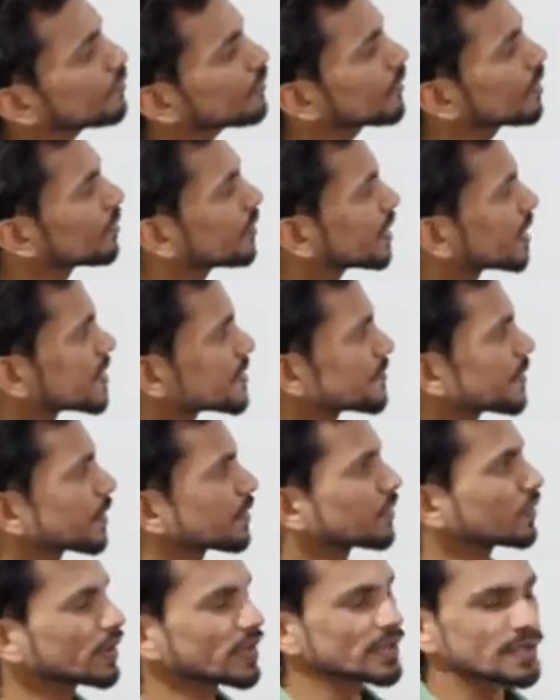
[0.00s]
with respect
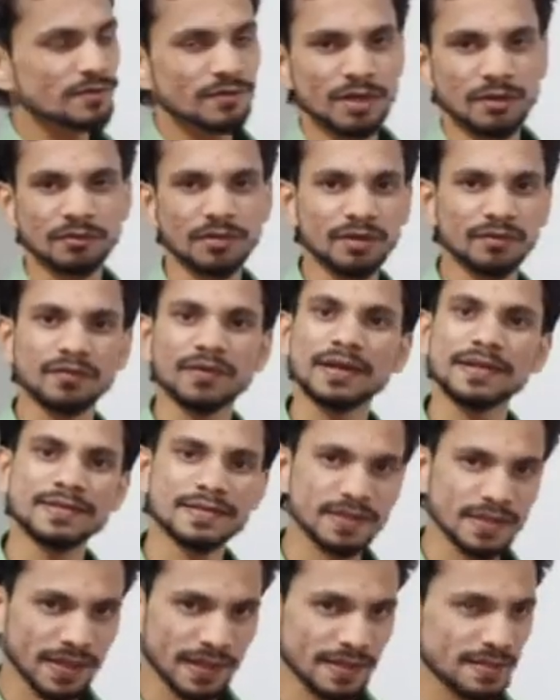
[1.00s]
to this frame
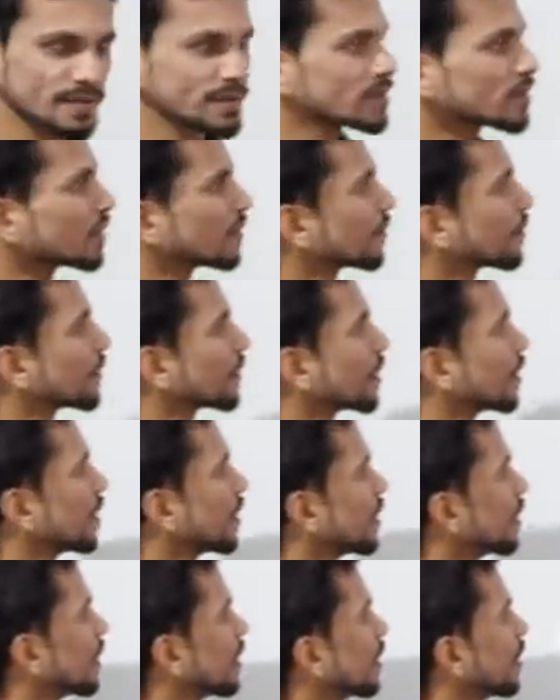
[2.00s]
reference S.
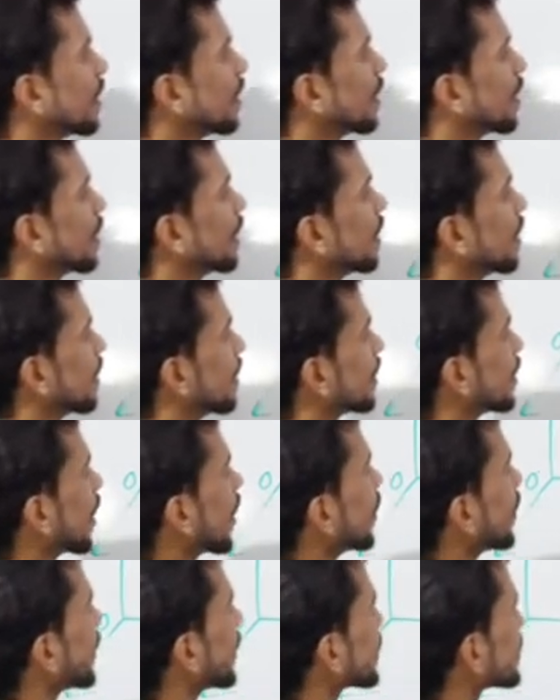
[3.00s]

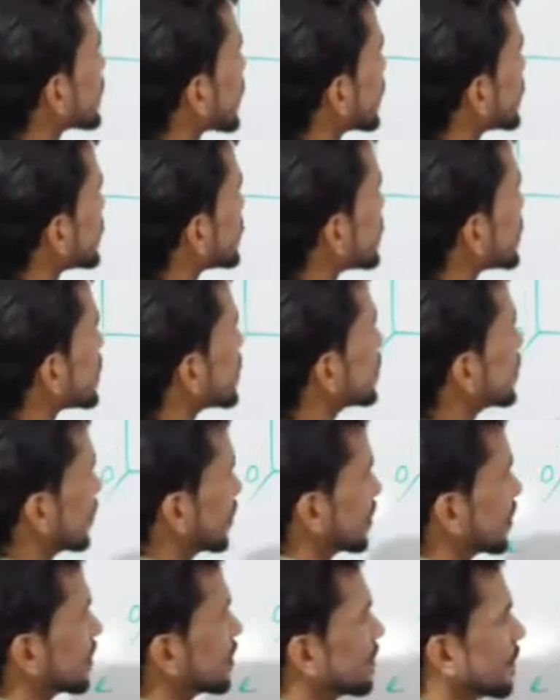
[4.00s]
Now let us
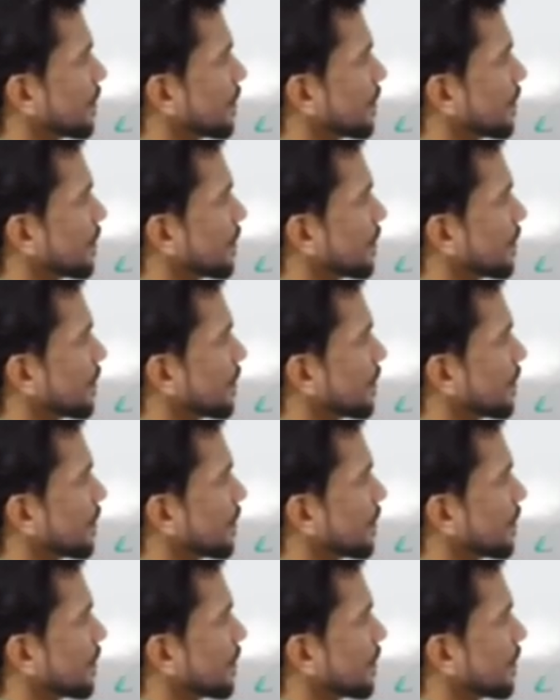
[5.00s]
consider,